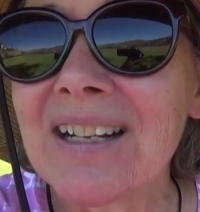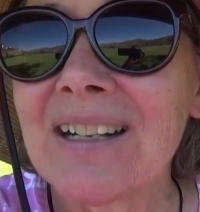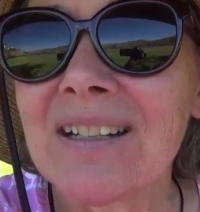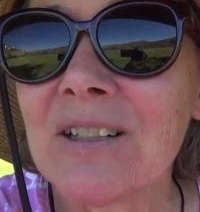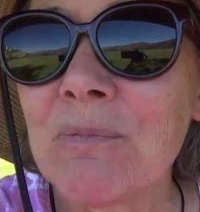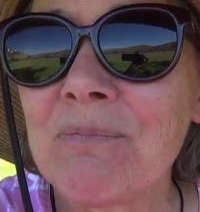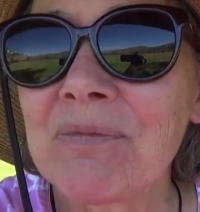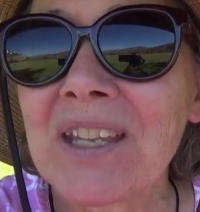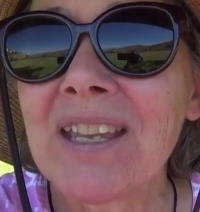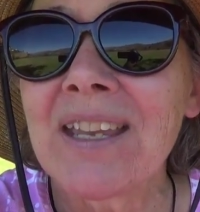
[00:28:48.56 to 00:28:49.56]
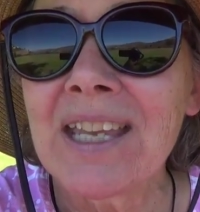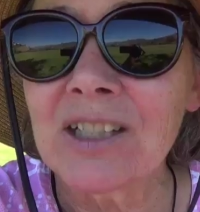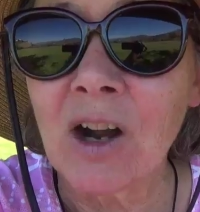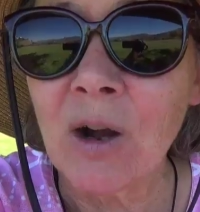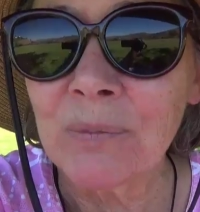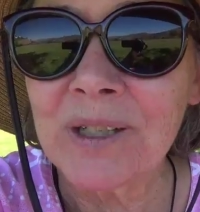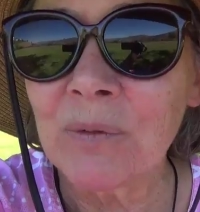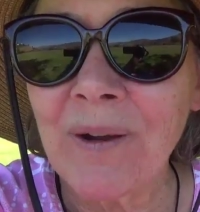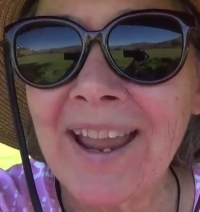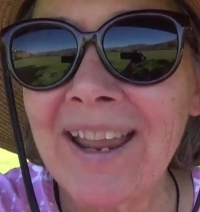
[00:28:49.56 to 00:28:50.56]
it all went
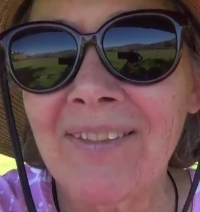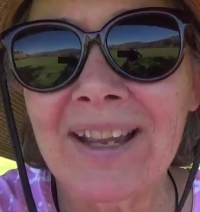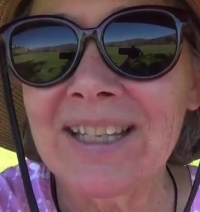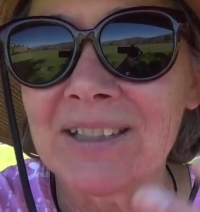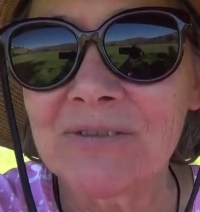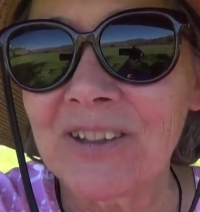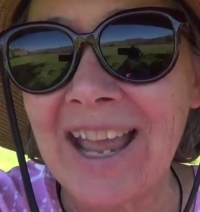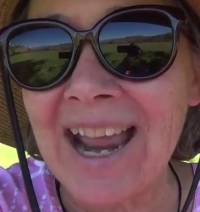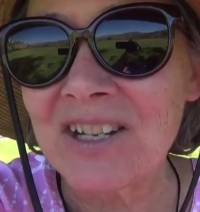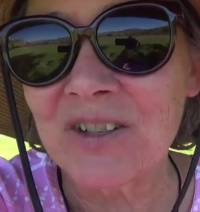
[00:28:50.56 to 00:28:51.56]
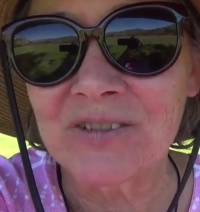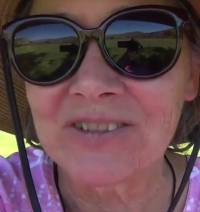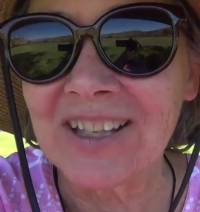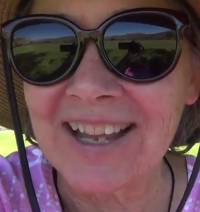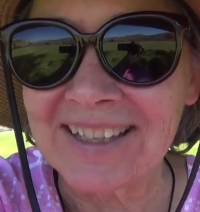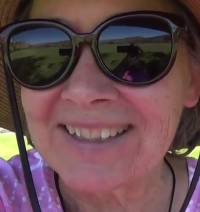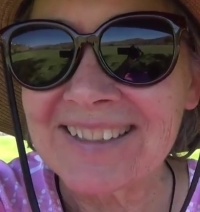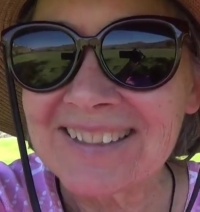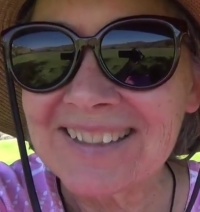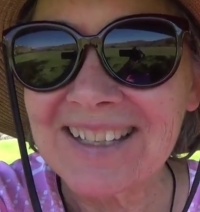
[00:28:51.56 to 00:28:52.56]
away like in a flash of
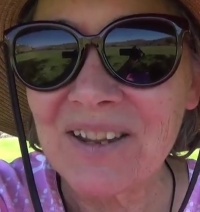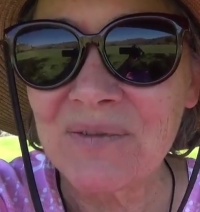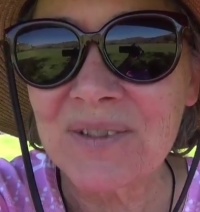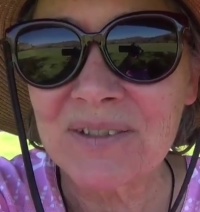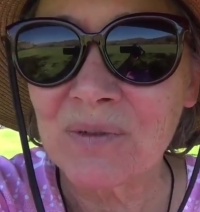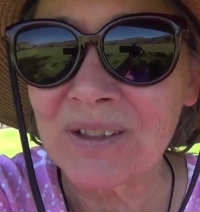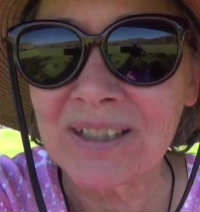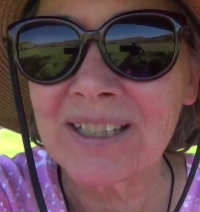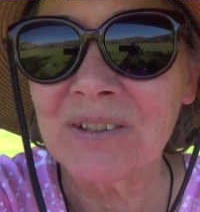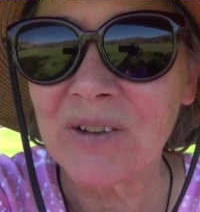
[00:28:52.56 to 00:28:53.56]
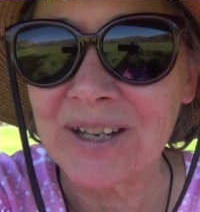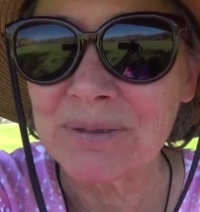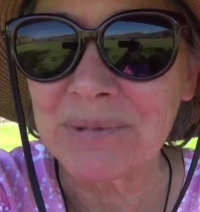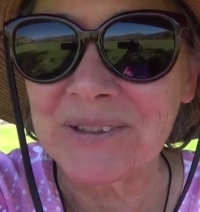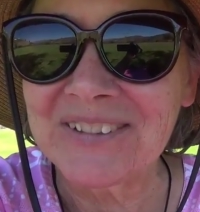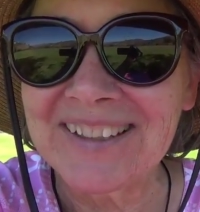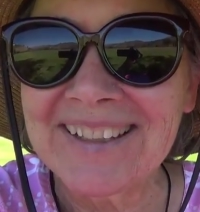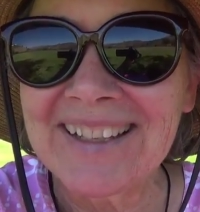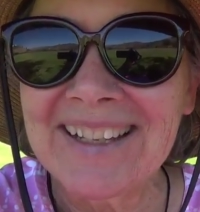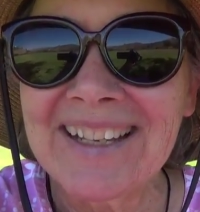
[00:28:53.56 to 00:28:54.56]
light. It was really incredible.
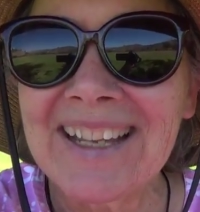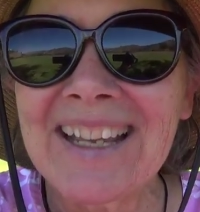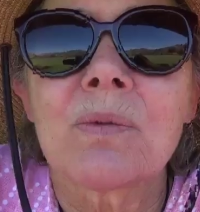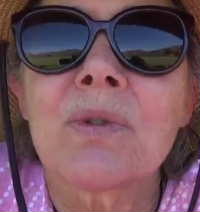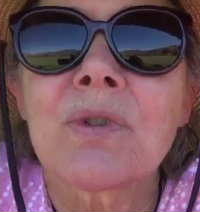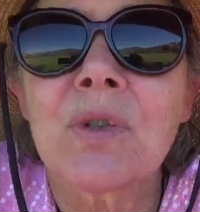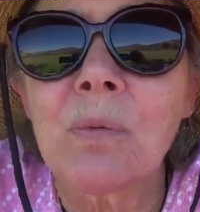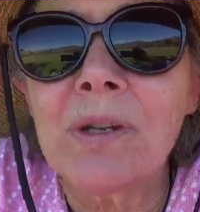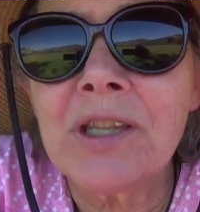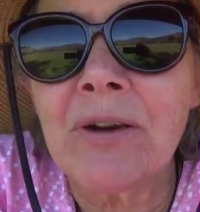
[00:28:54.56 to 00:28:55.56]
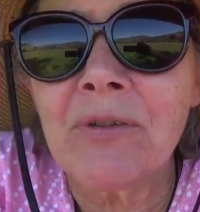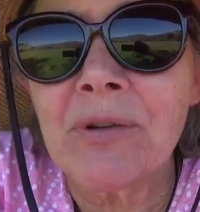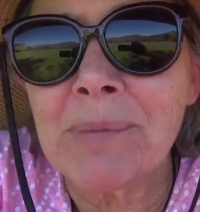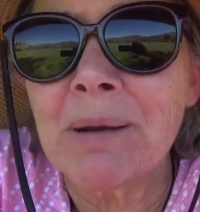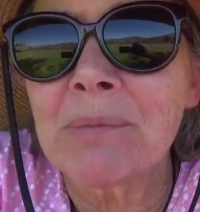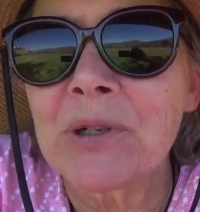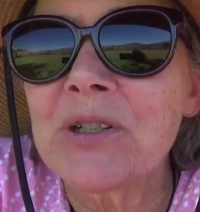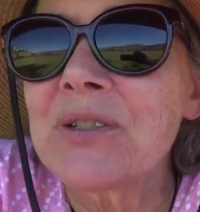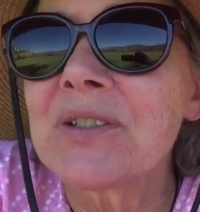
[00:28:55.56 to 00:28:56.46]
And so when they remembered,